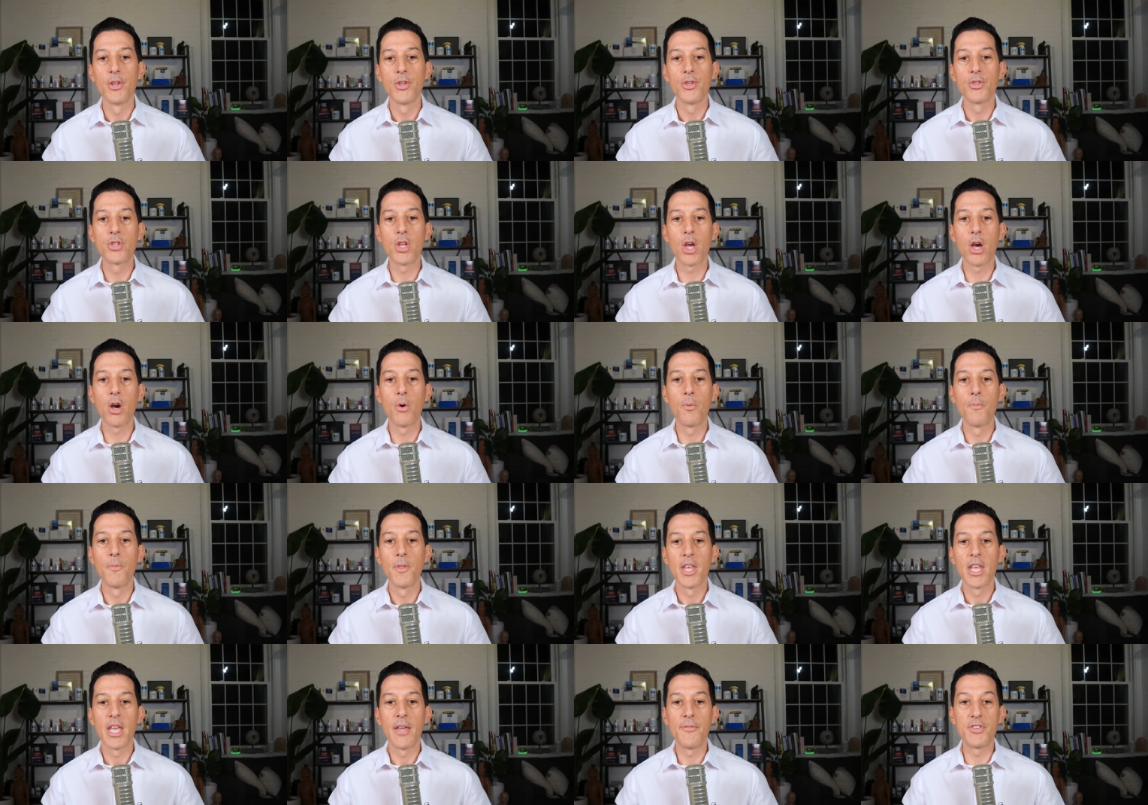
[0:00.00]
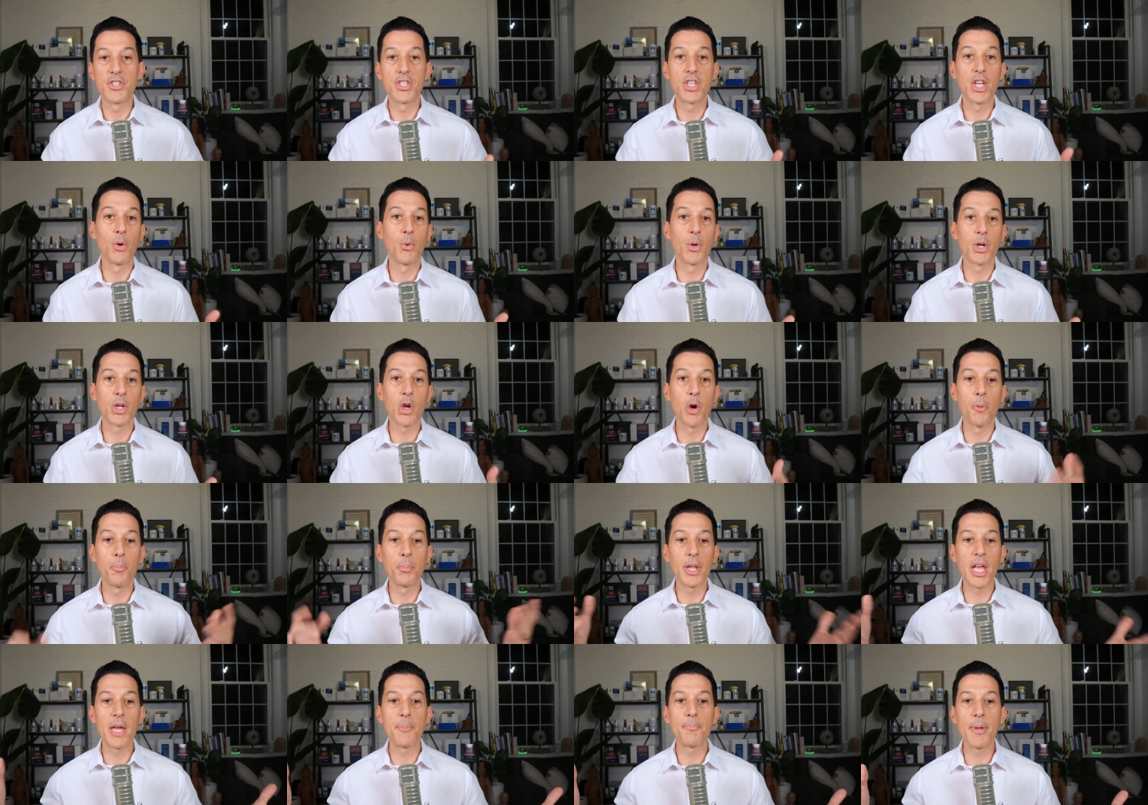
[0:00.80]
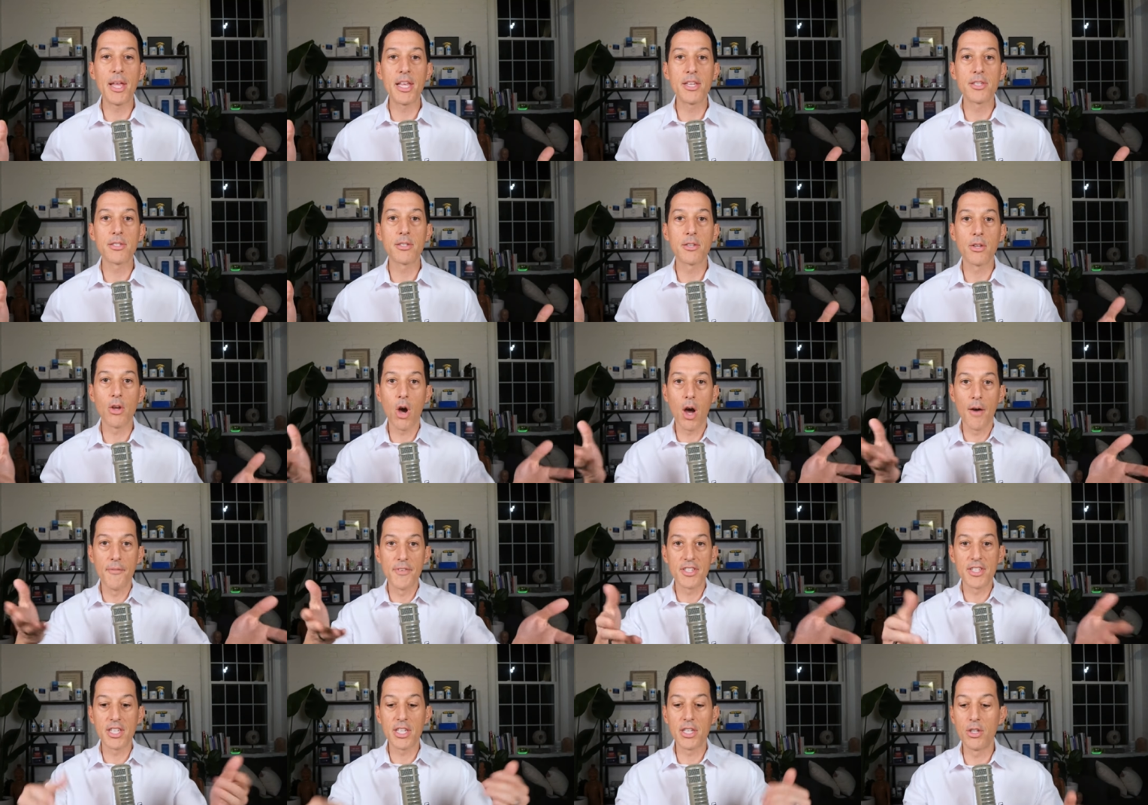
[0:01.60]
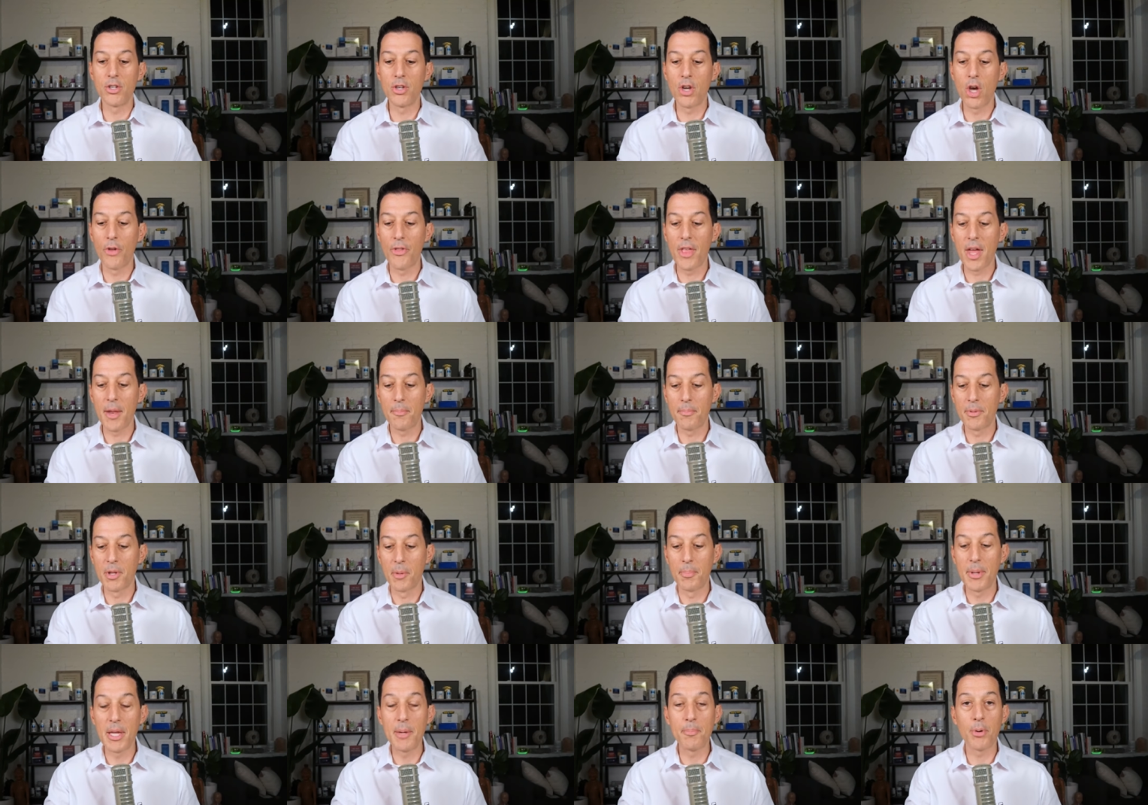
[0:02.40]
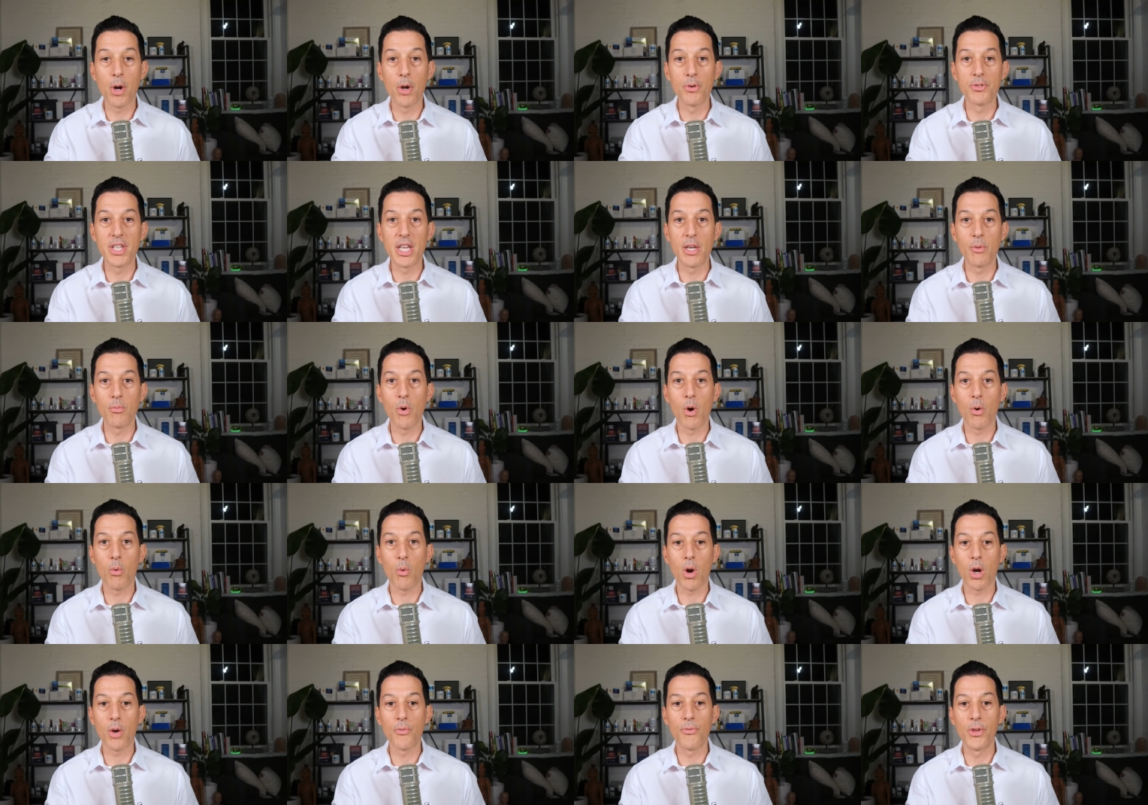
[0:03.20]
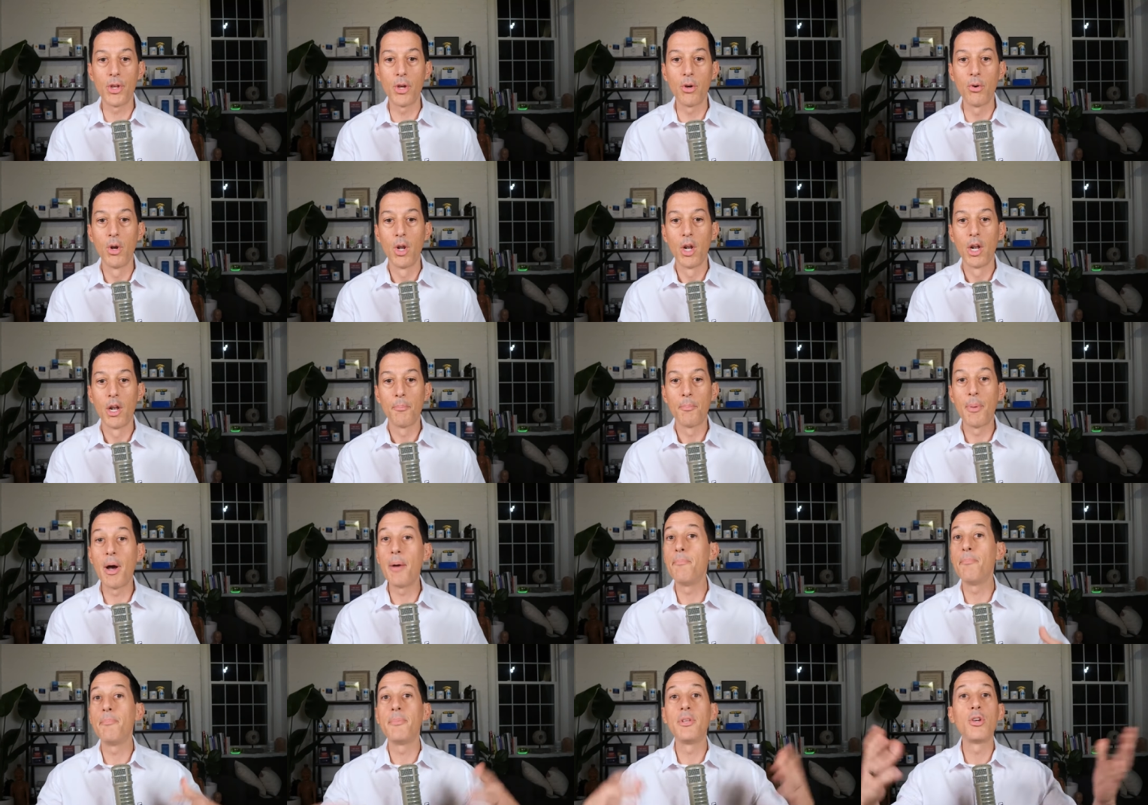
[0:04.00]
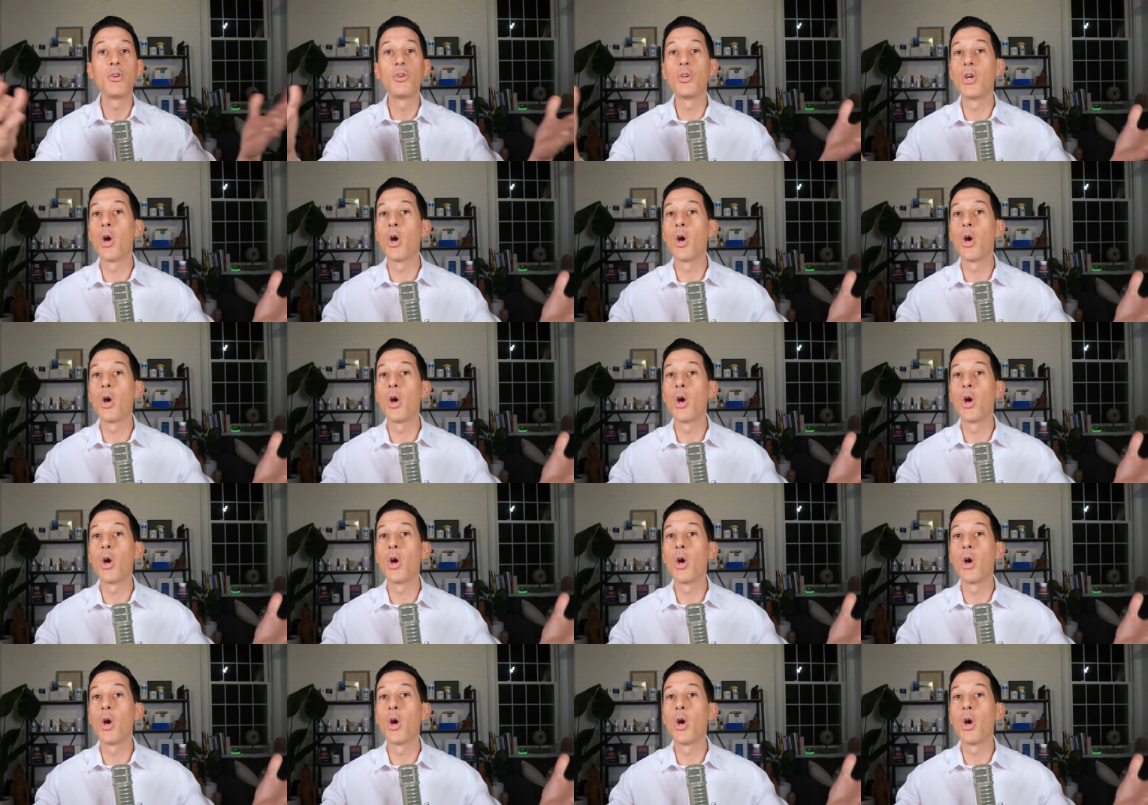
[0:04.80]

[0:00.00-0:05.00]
So if you still want to go plant-based, obviously you know that the pea protein won't work for you, but you